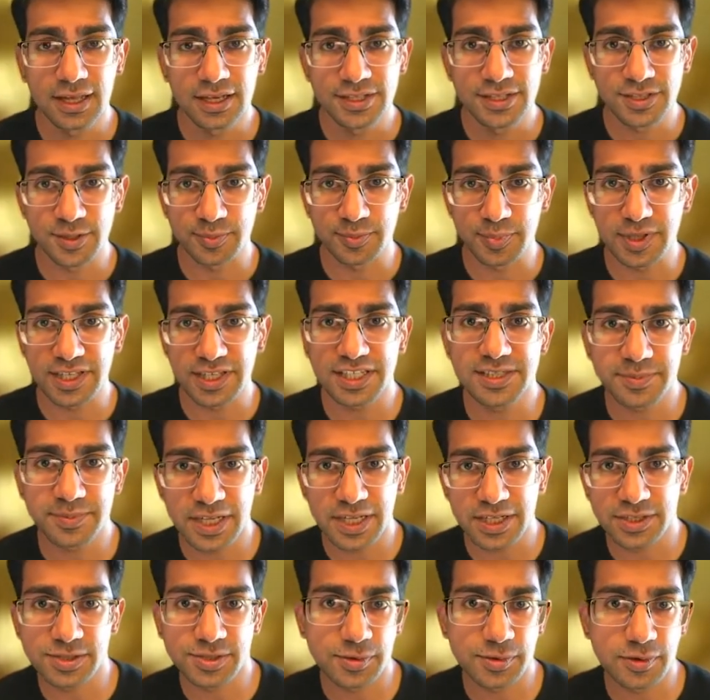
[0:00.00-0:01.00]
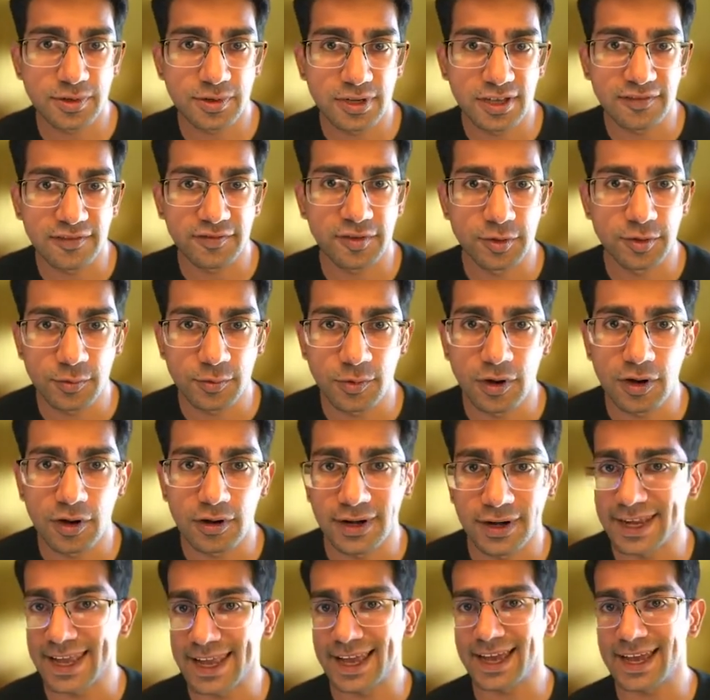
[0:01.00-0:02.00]
So please make sure if you are
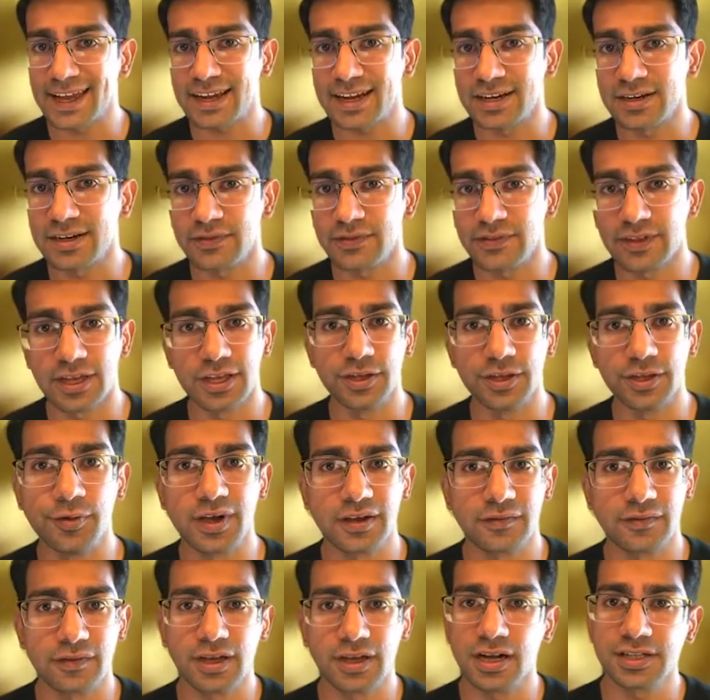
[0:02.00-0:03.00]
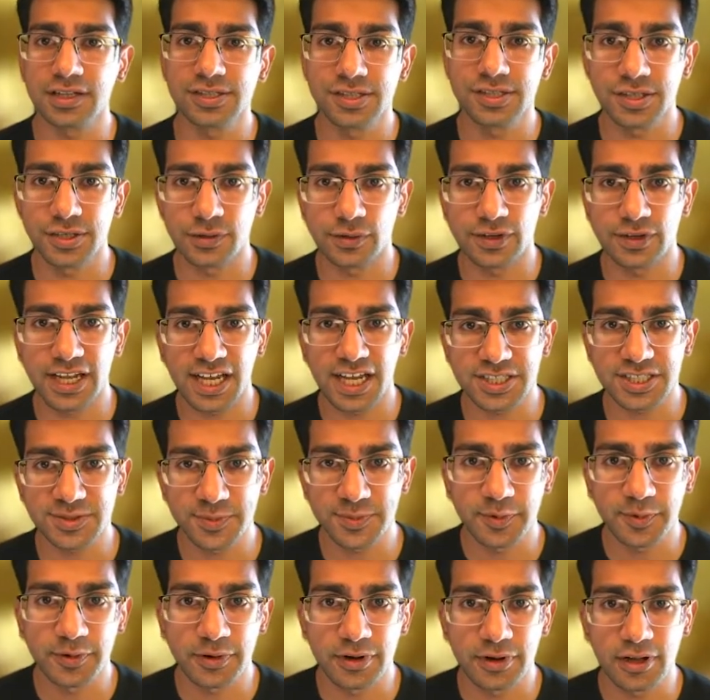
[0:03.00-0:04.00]
a hacker that have gone to your
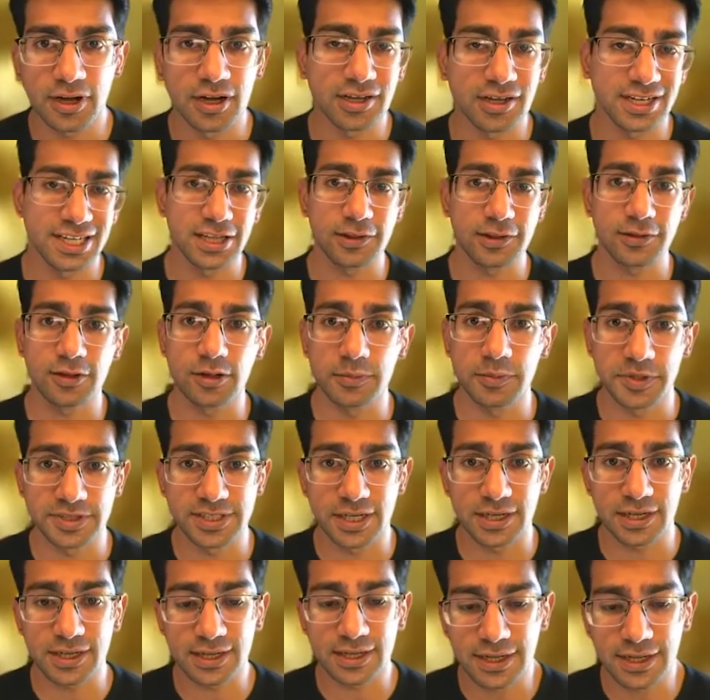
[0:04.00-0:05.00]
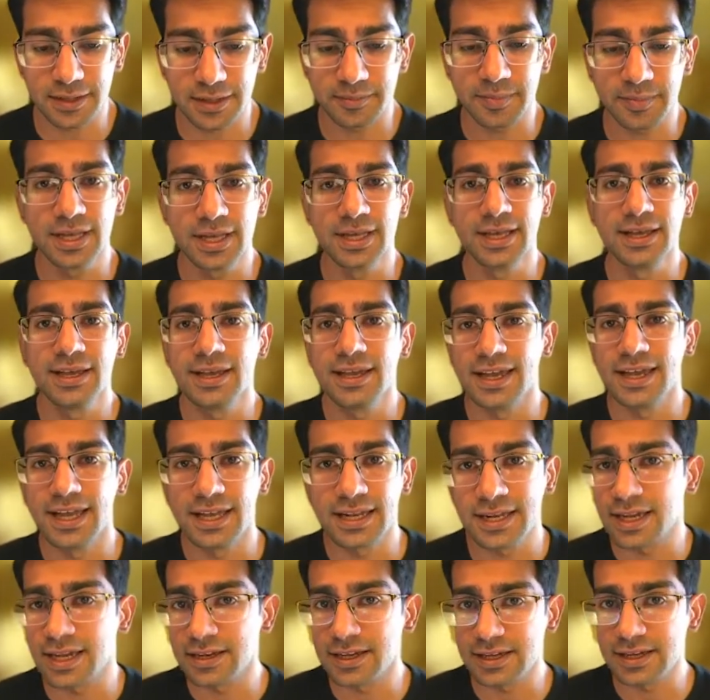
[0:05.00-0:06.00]
dashboard on ethglobal.com
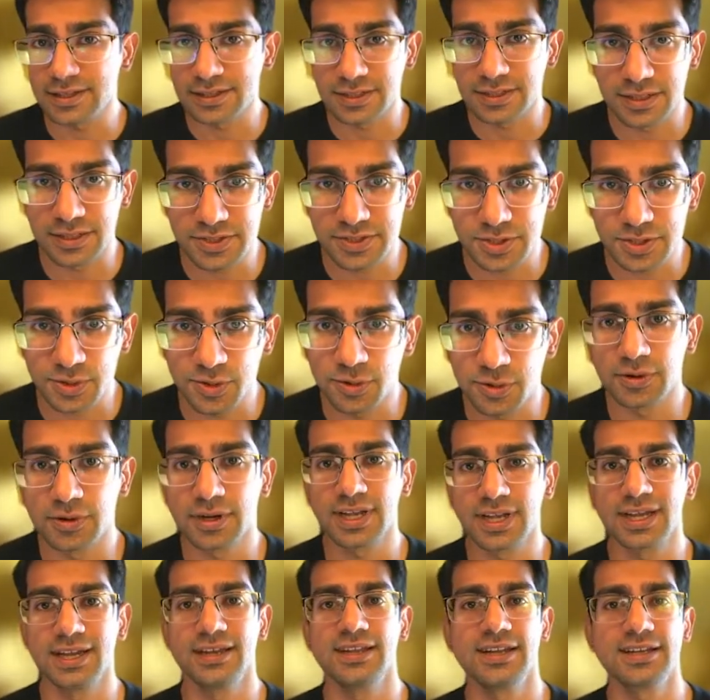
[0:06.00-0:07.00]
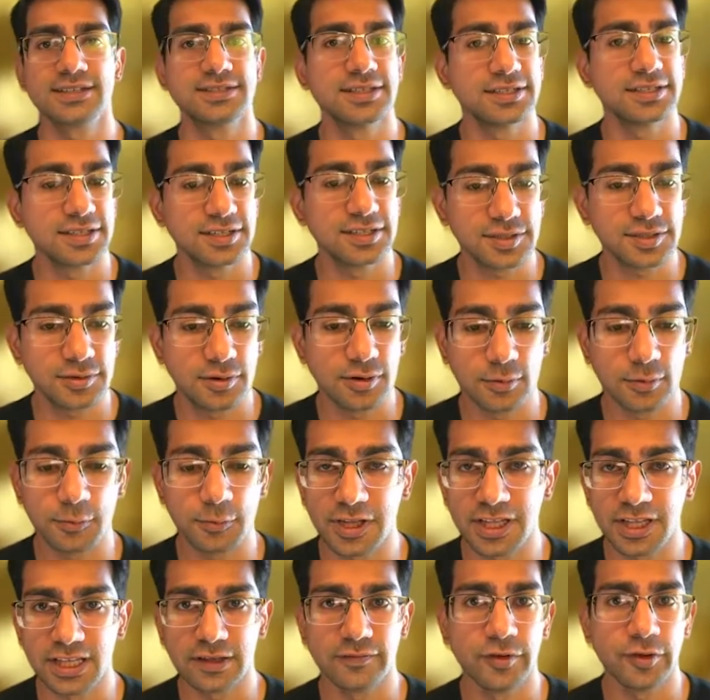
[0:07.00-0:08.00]
and connected Discord. Connecting Discord will
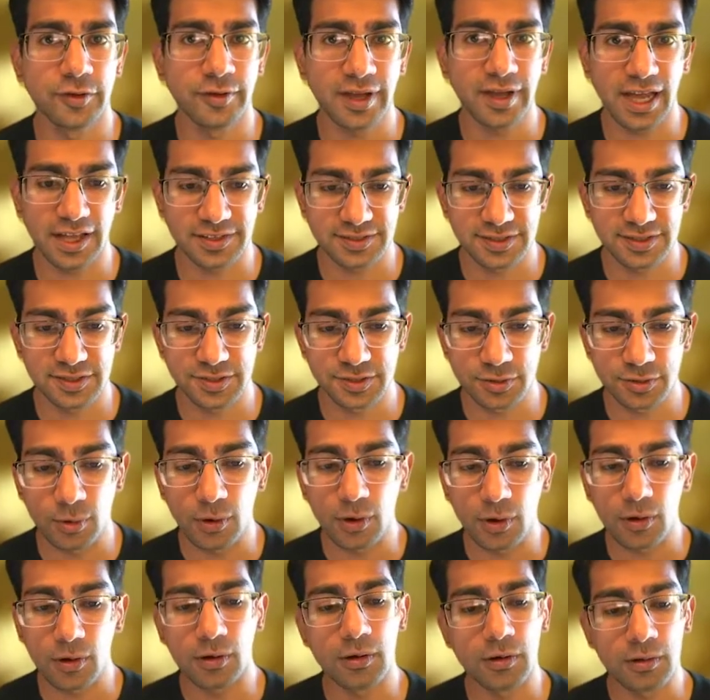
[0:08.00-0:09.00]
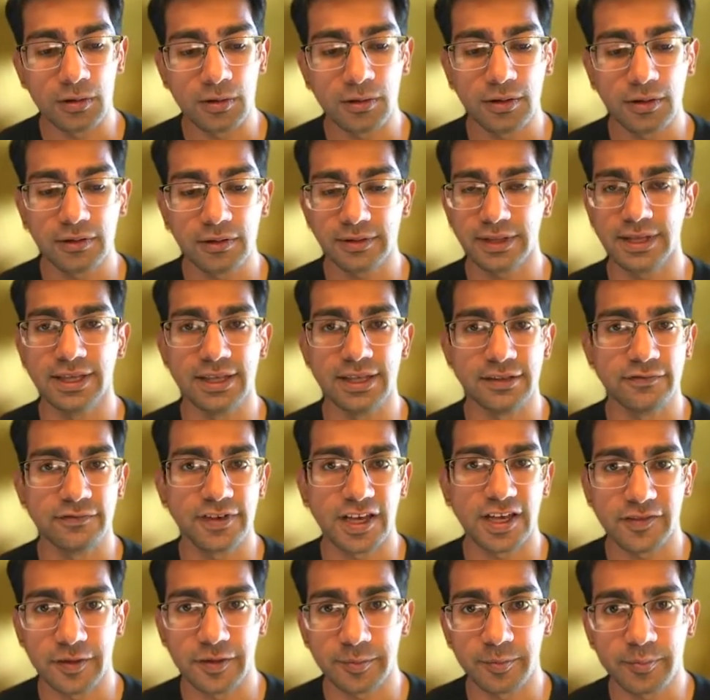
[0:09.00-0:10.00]
give you access to all the
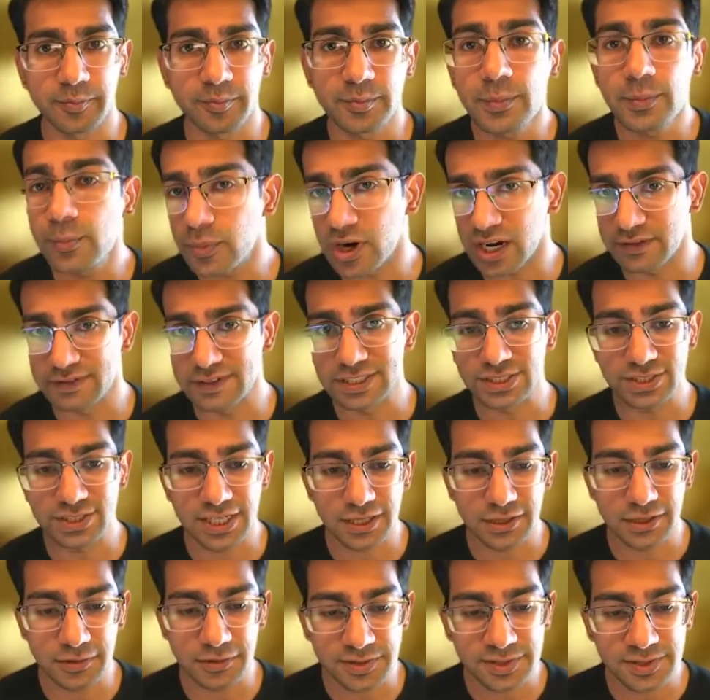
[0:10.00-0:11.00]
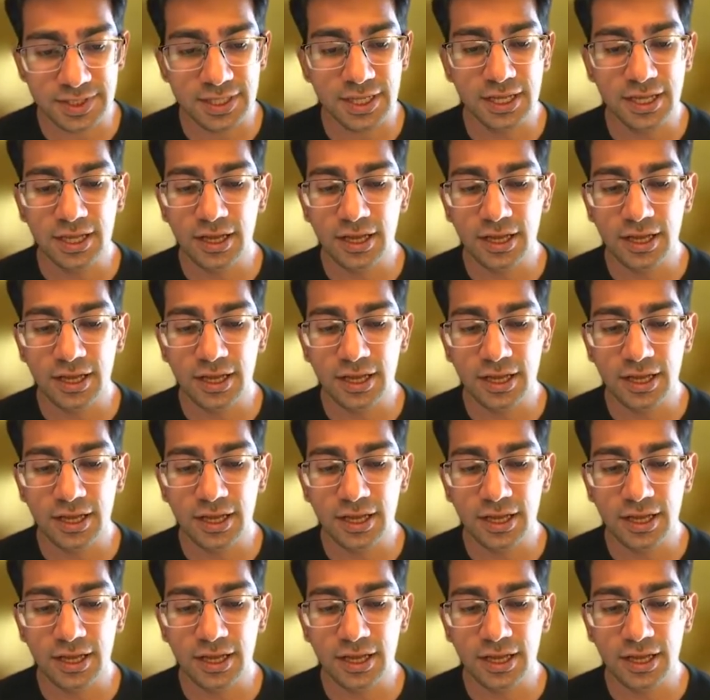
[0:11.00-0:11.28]
FEVM private channels.